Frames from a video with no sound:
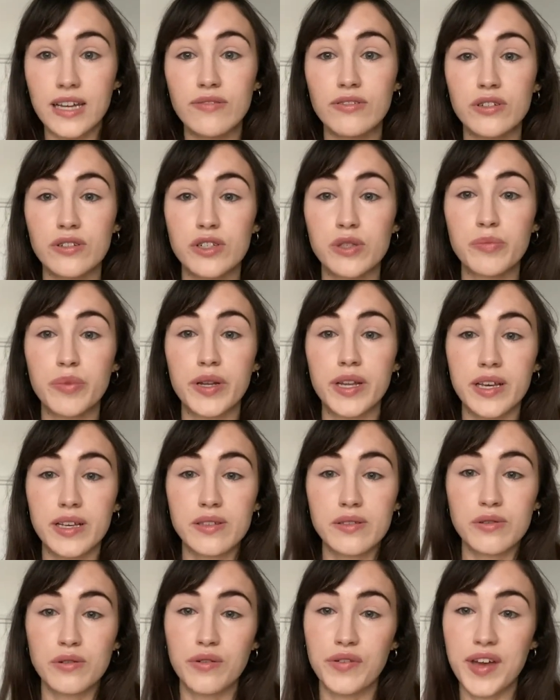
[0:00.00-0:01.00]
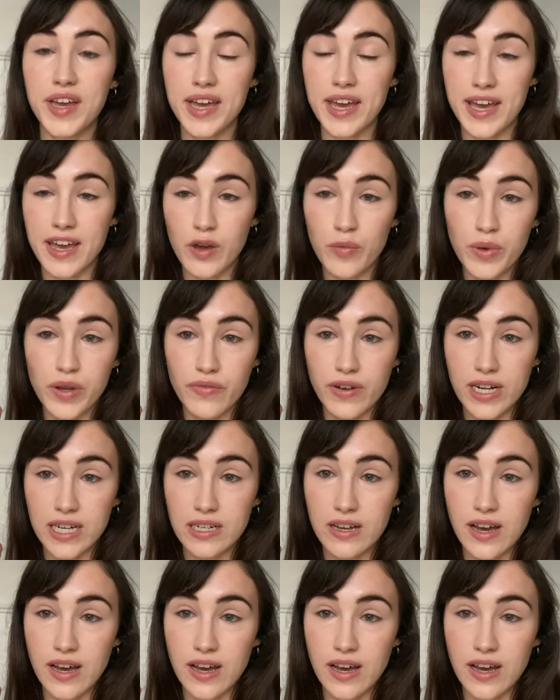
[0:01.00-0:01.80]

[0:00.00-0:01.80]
If you just put it sort of here, it'd be really